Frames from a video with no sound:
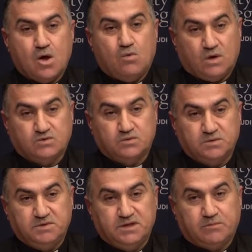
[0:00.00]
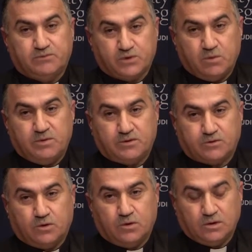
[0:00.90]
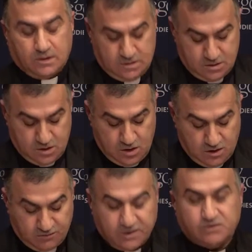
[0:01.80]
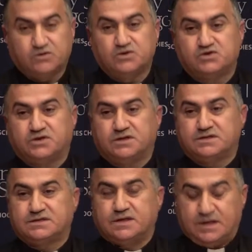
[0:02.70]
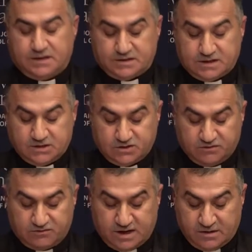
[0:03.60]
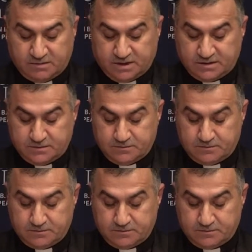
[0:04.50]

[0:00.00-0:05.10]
What would be the proper role of the Christians in such environment?